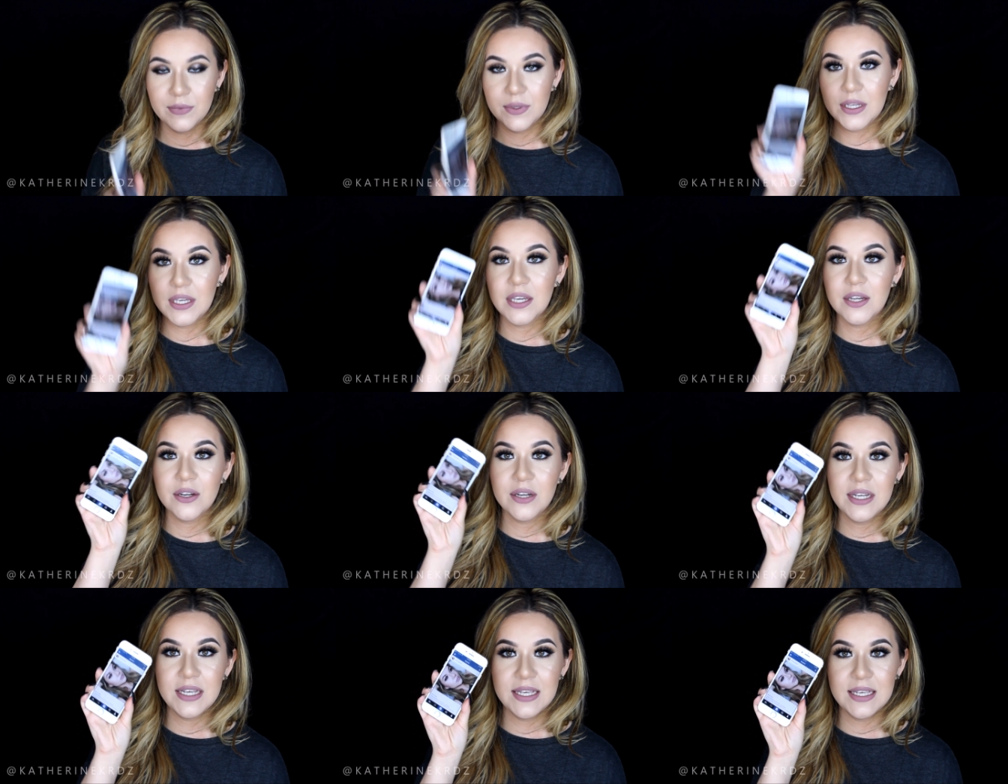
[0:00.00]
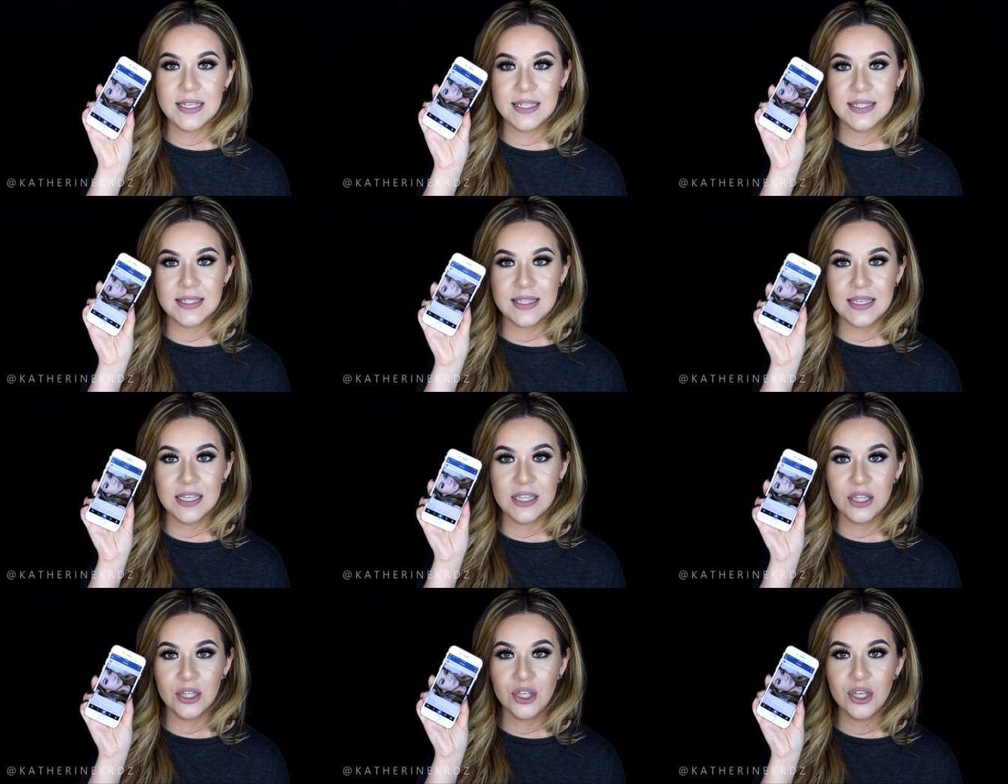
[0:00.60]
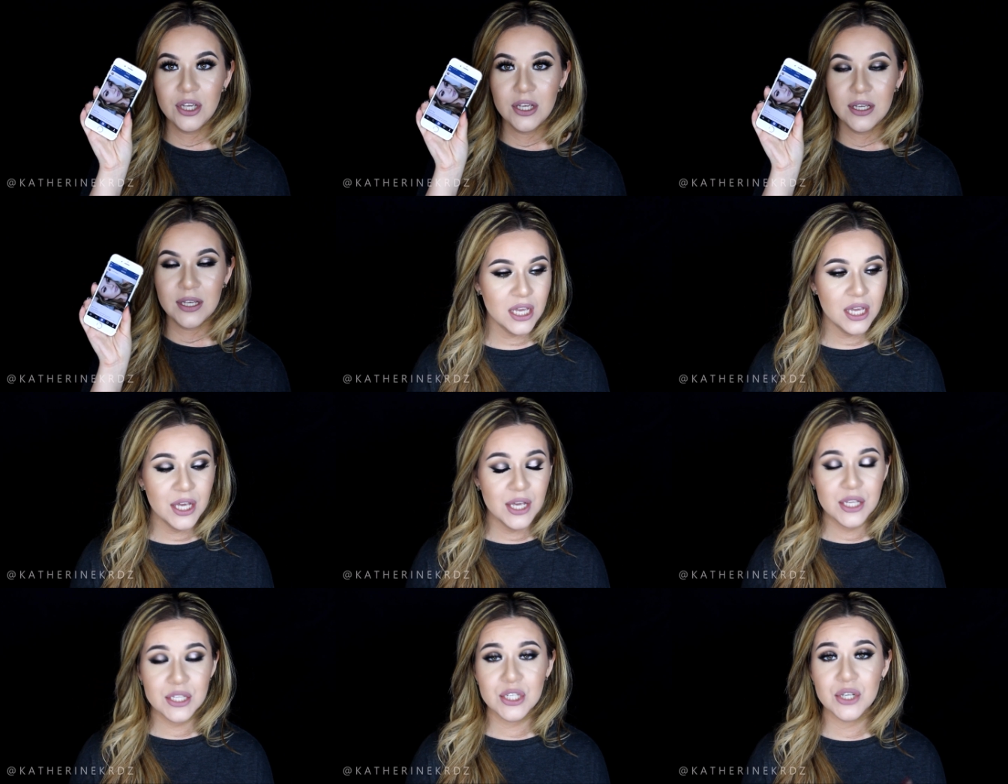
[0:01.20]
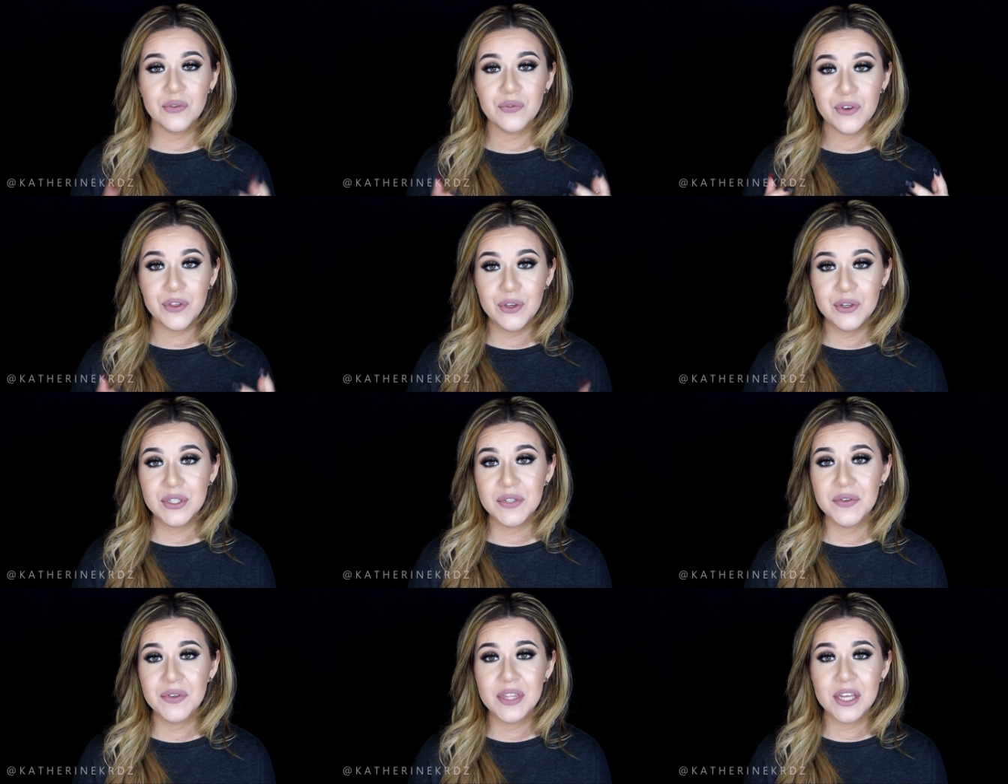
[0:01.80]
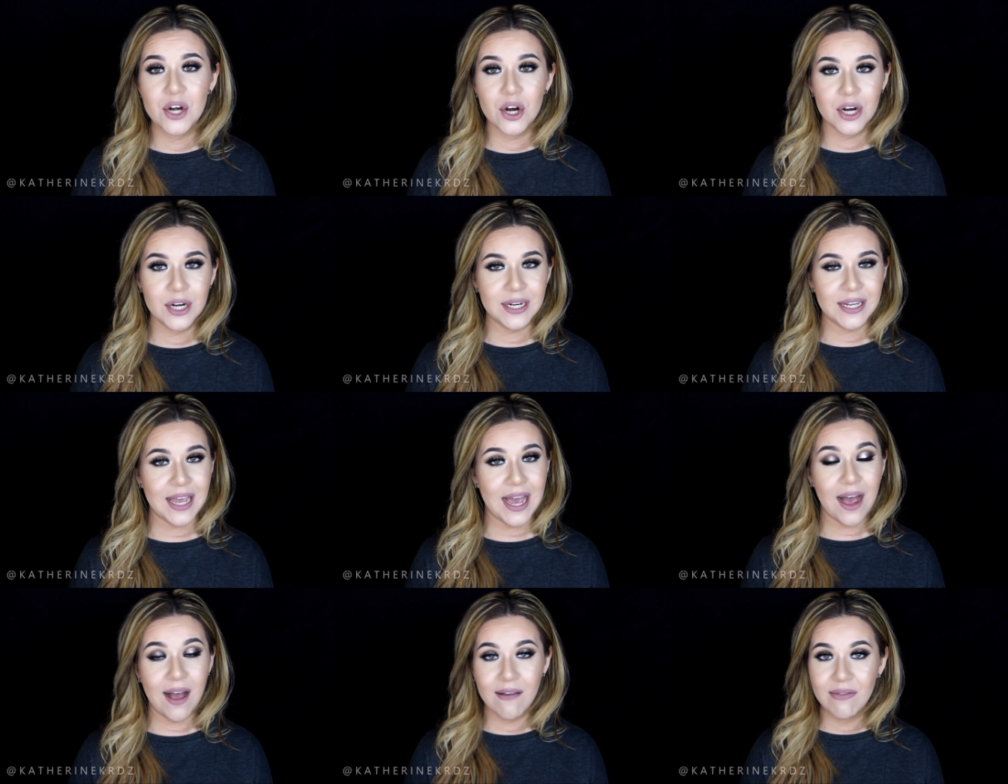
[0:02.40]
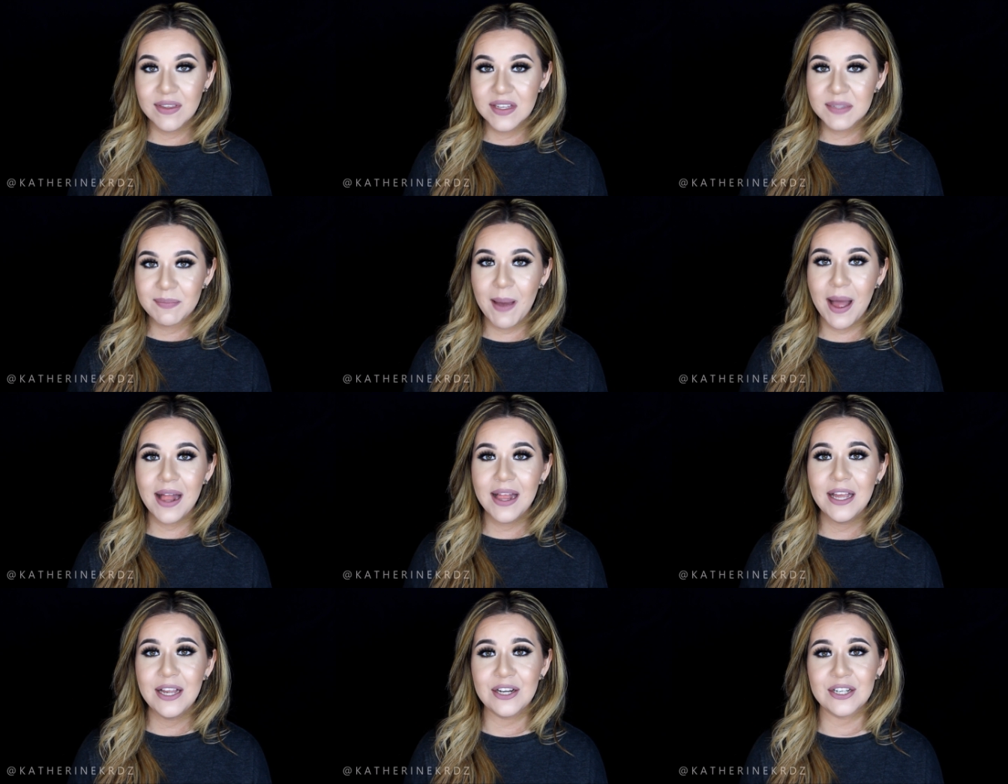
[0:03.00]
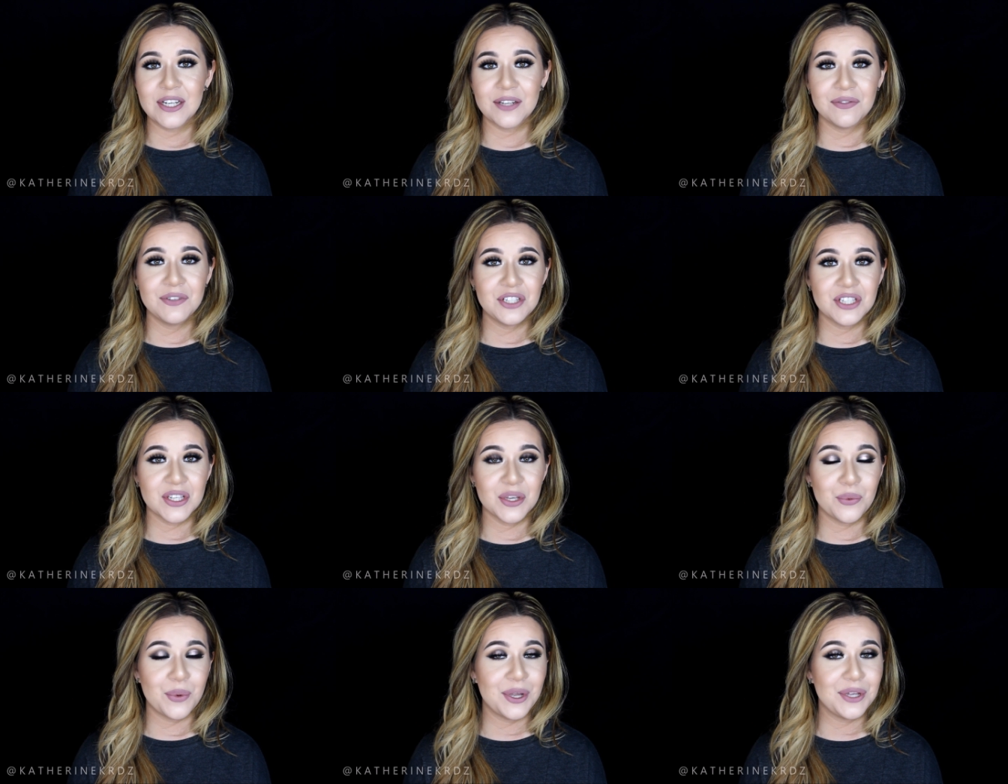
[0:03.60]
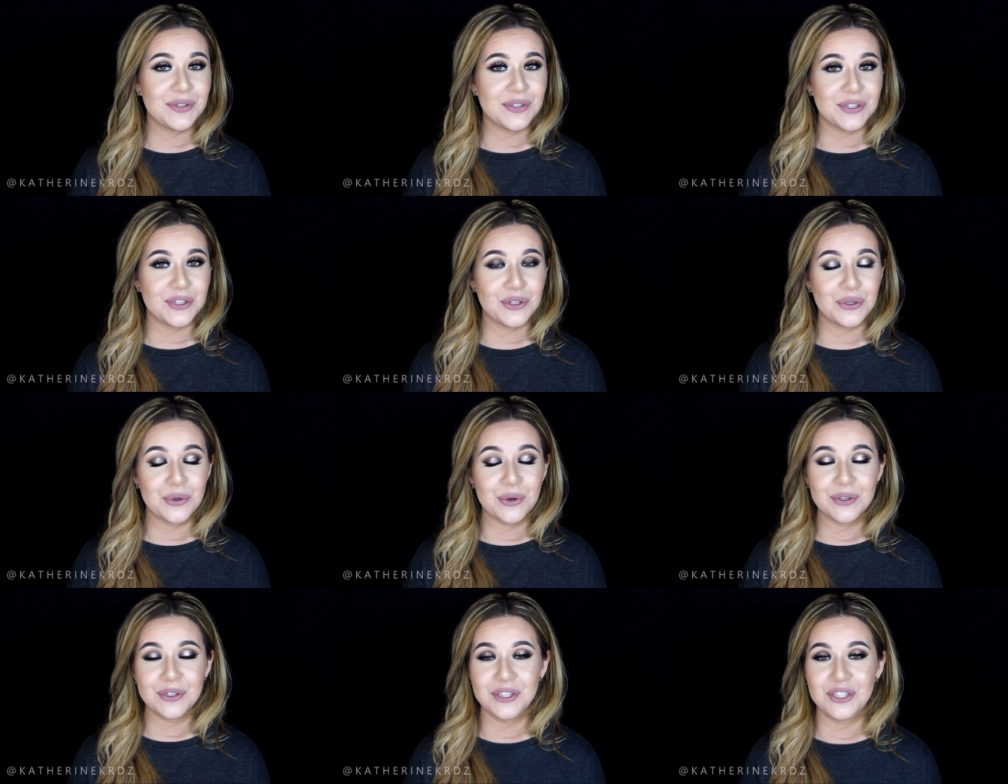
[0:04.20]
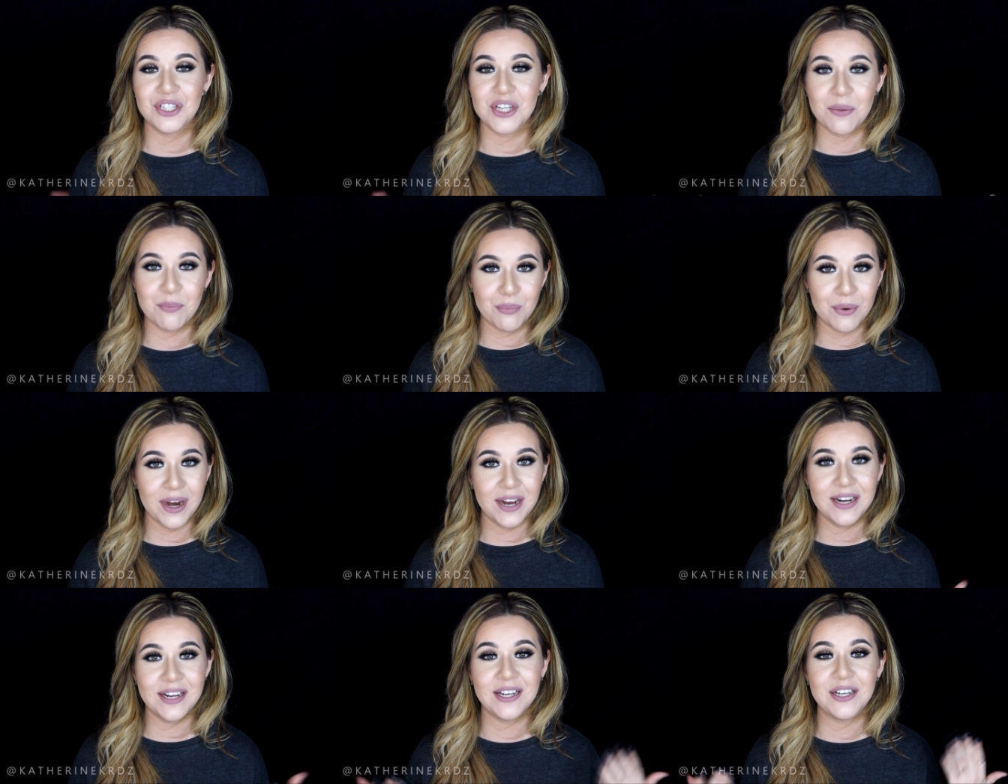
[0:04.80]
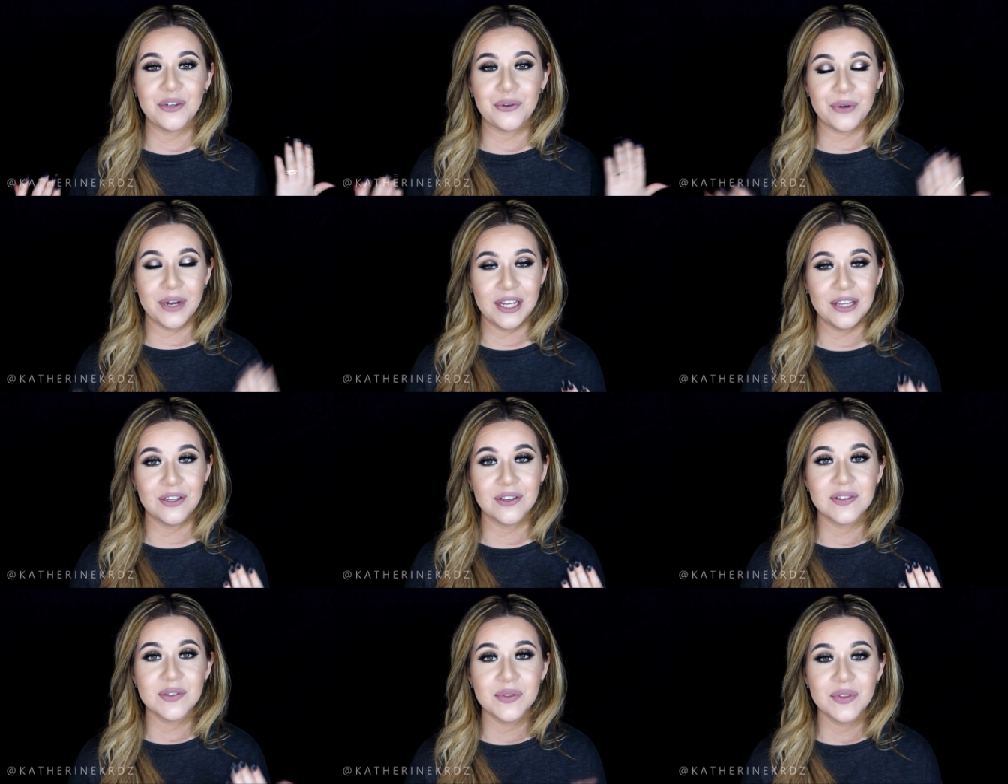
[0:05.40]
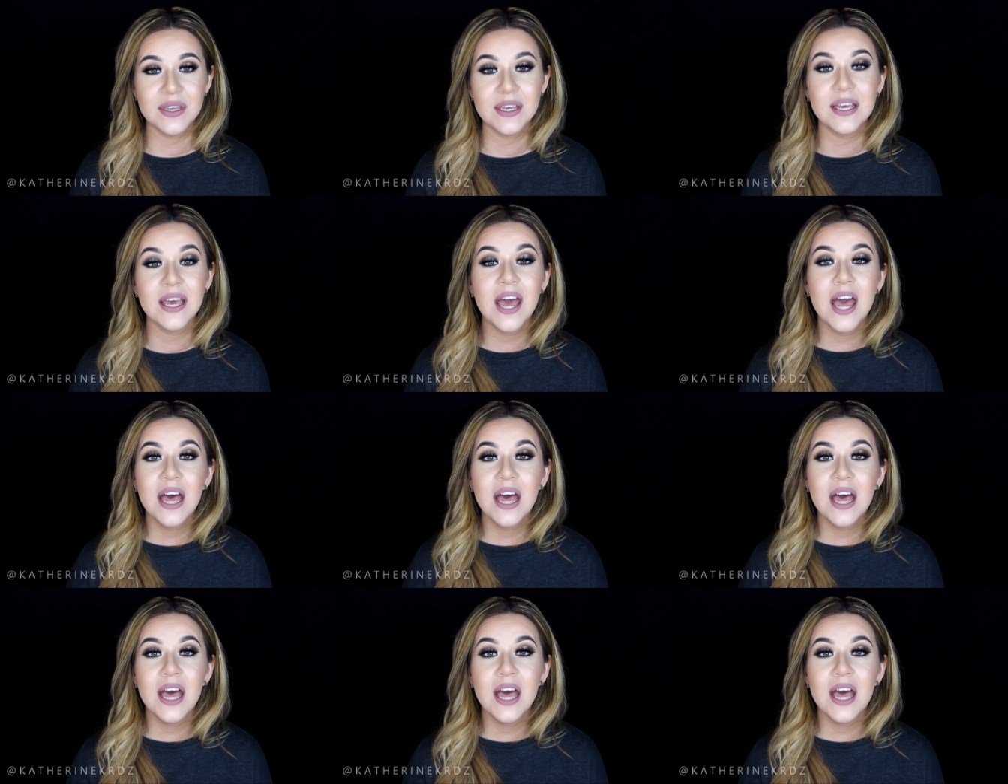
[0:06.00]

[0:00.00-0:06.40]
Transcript: Here is the look. So for those of you that already have this palette, you're definitely just going to want to use this tutorial to jump right in and create looks with it.